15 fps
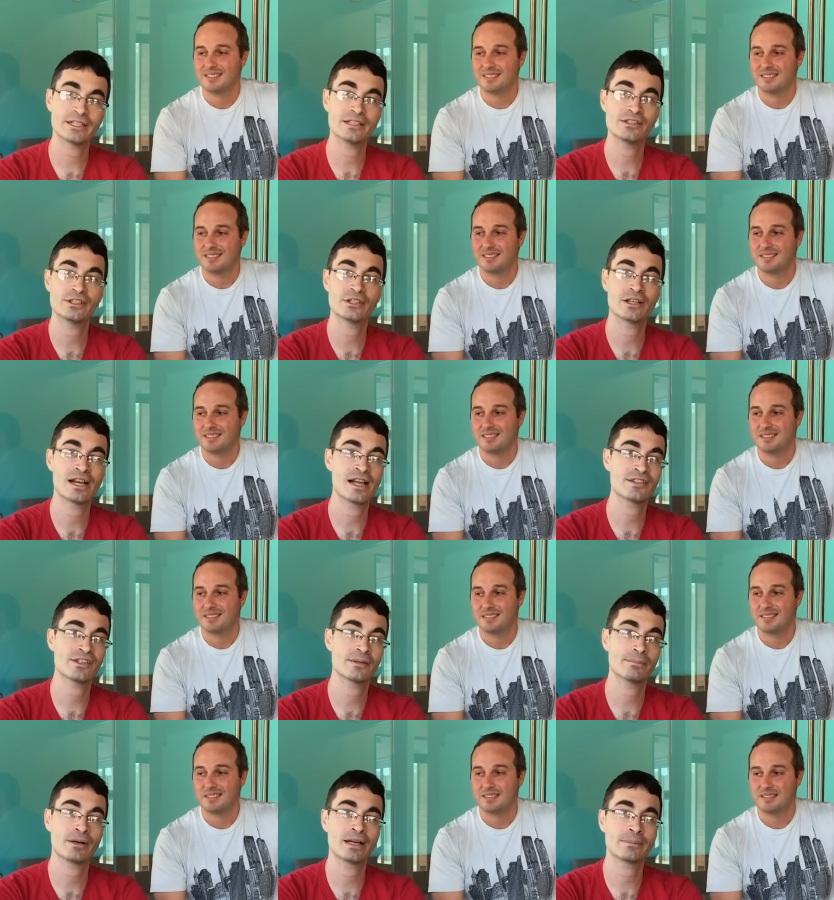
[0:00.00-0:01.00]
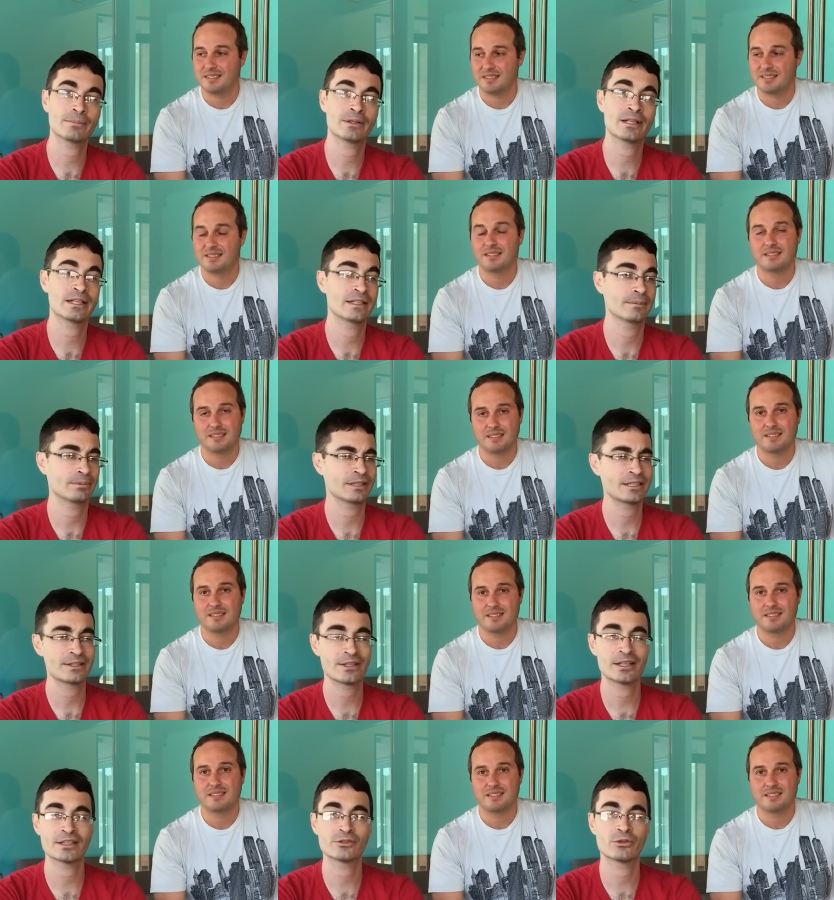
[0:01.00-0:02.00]
Speaker 1: it into your asset pipeline. It plays
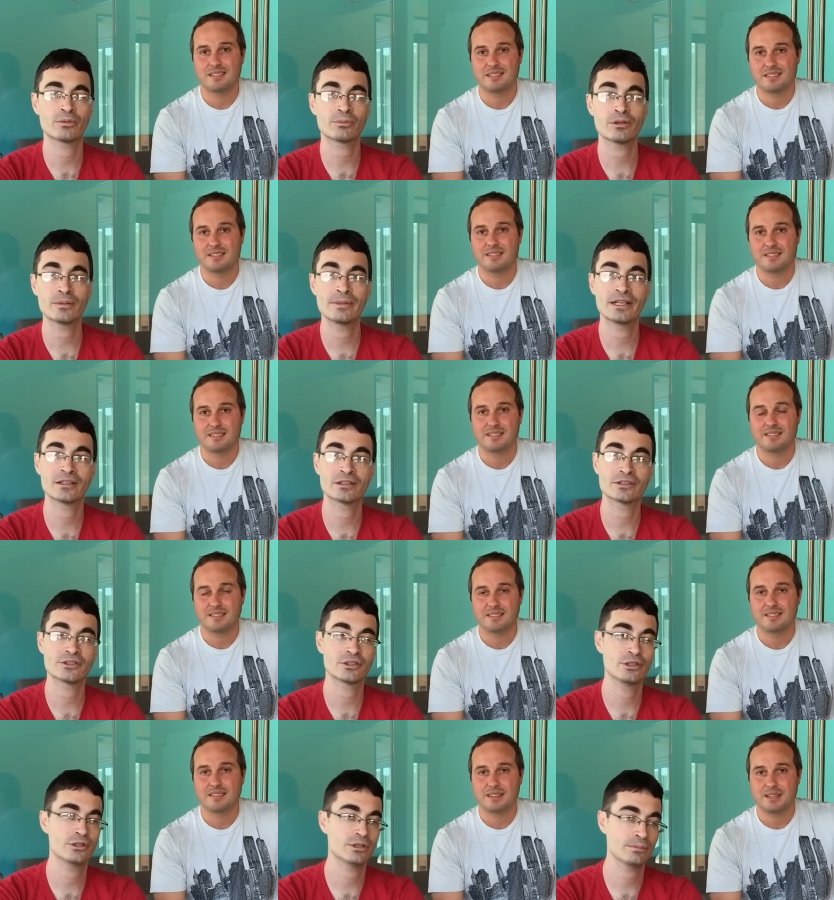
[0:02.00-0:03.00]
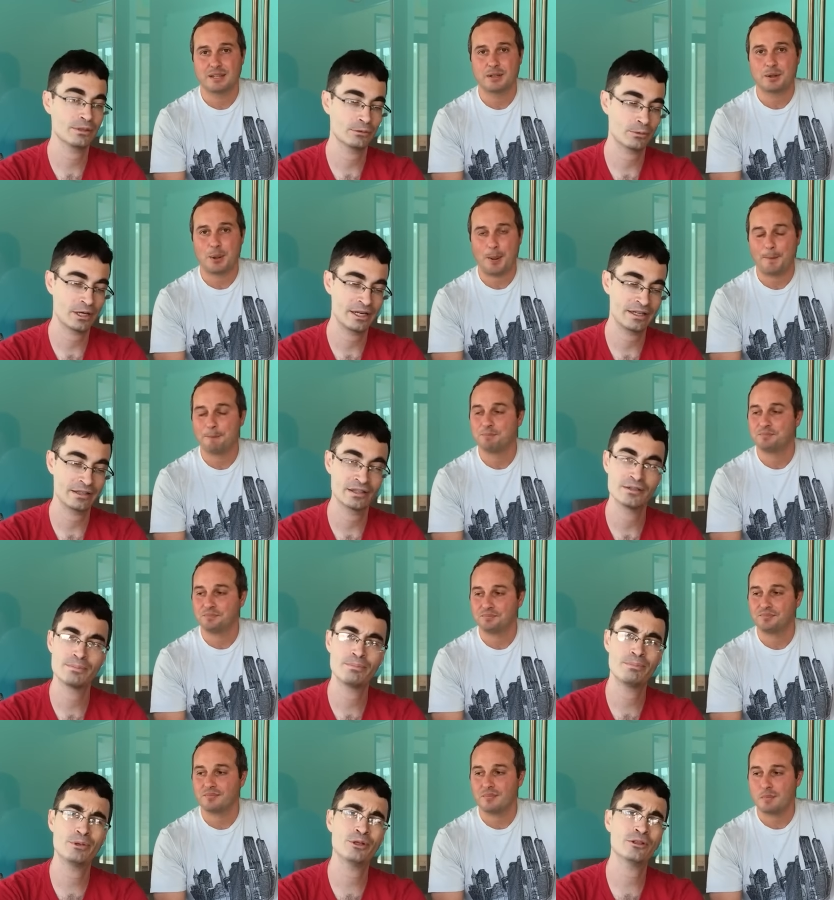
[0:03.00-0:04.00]
nice with Premailer, so you can be writing these
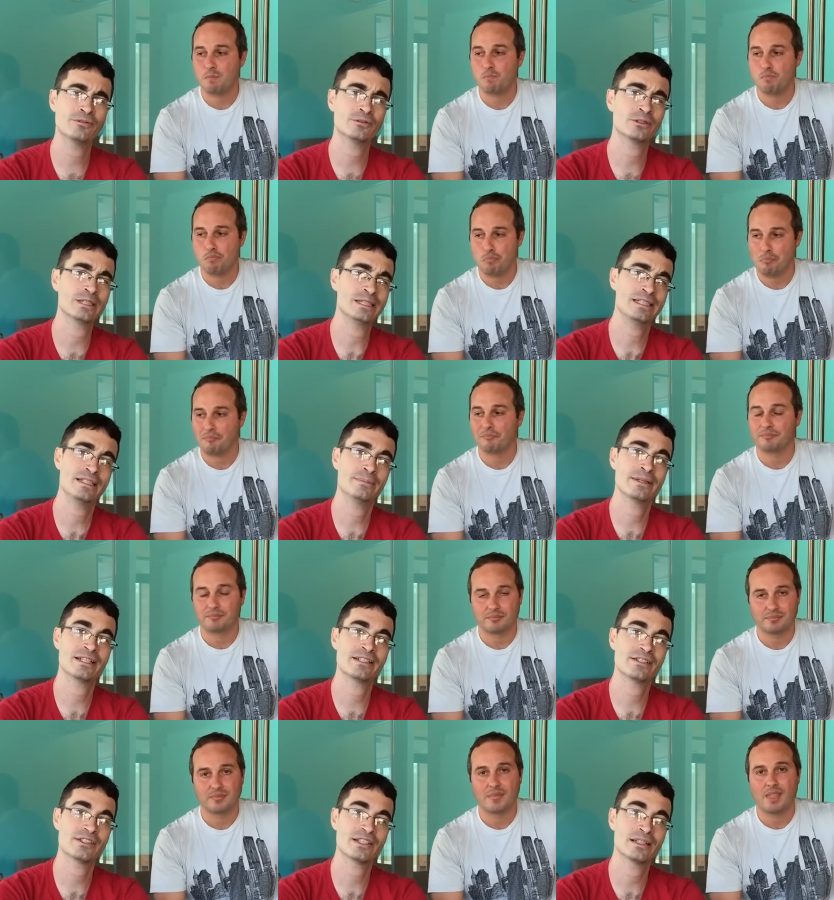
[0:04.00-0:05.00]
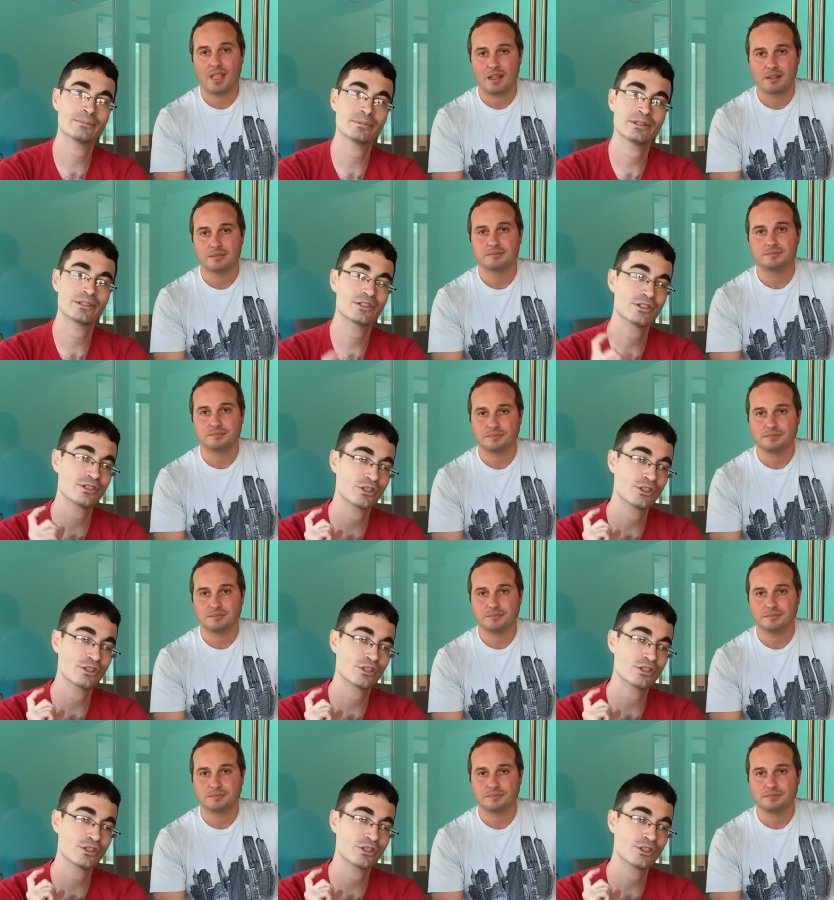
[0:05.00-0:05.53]
beautiful Inky-based templates